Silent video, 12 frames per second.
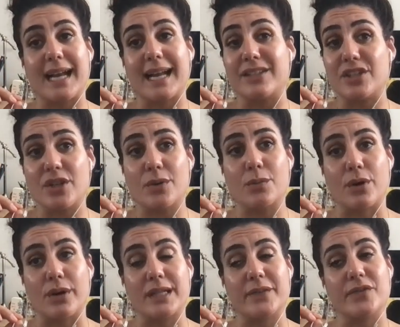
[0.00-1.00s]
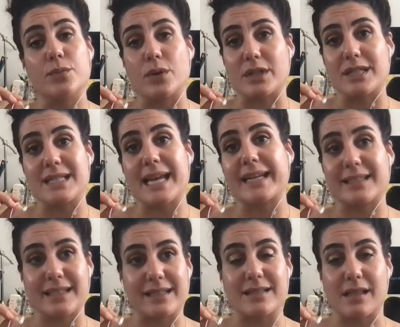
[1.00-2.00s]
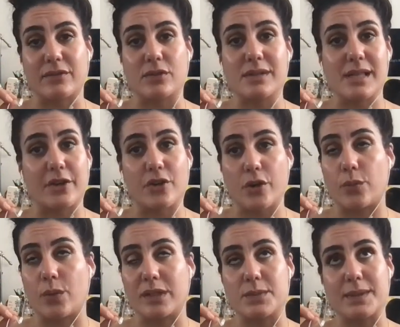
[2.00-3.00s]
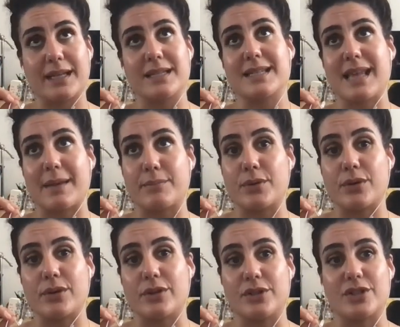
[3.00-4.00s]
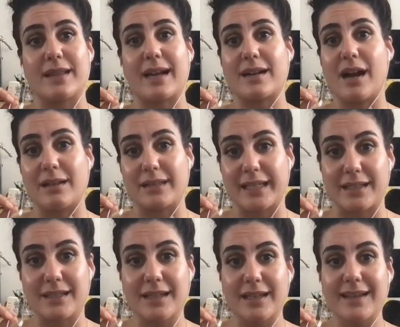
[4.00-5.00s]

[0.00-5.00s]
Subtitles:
And you know what? If you want to take it next level, because I know once we get into that purge and that culling